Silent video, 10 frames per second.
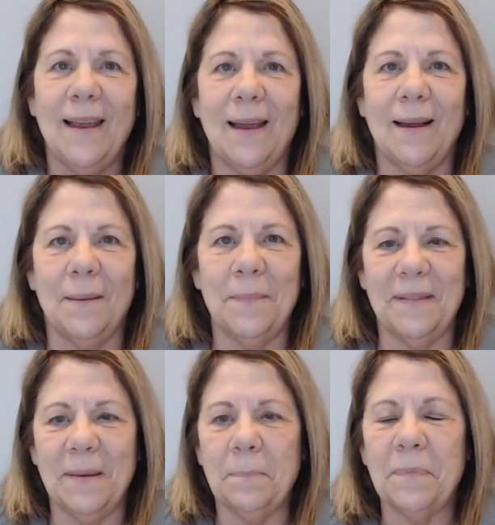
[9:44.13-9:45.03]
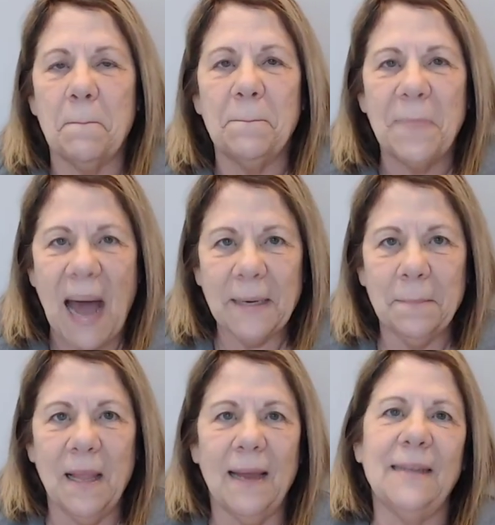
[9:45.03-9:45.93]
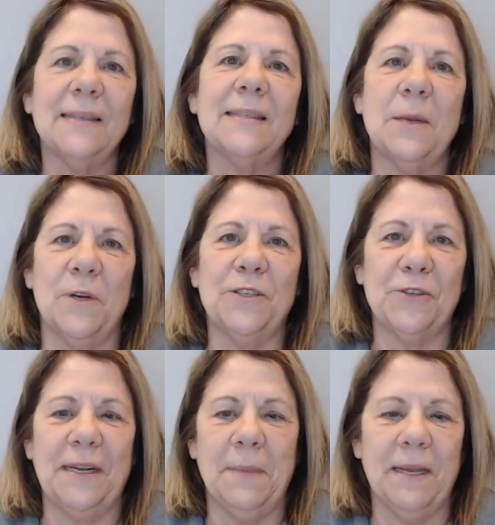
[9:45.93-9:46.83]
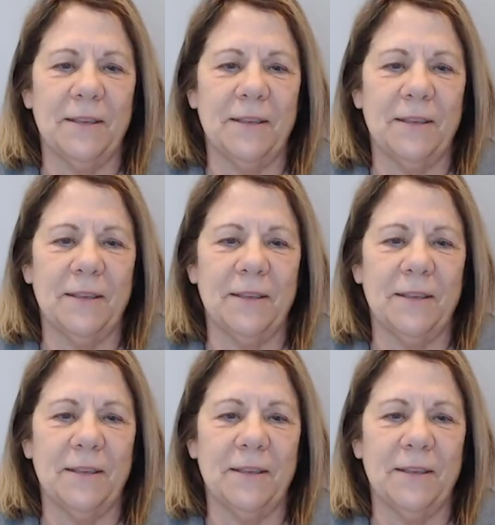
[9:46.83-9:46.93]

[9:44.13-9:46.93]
Um, the, the bottom line is they want your email